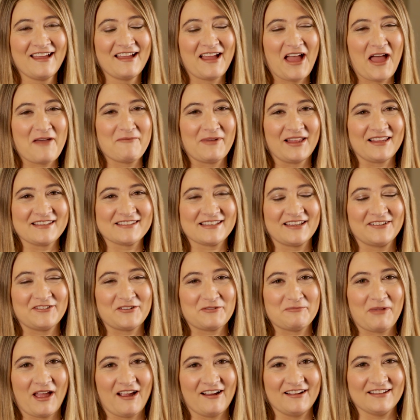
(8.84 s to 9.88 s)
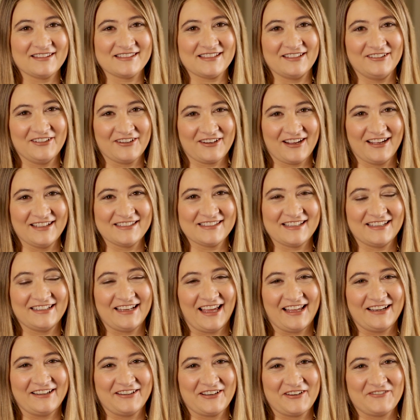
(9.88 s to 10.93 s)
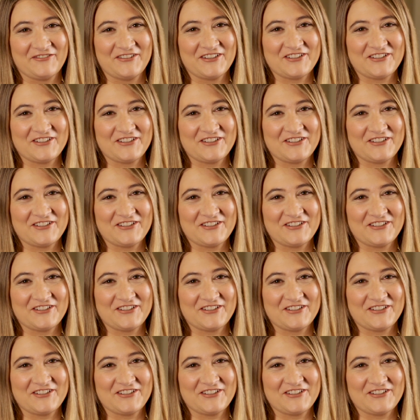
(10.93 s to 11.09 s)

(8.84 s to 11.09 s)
I'm Alessandra Barrett, Senior Content Editor for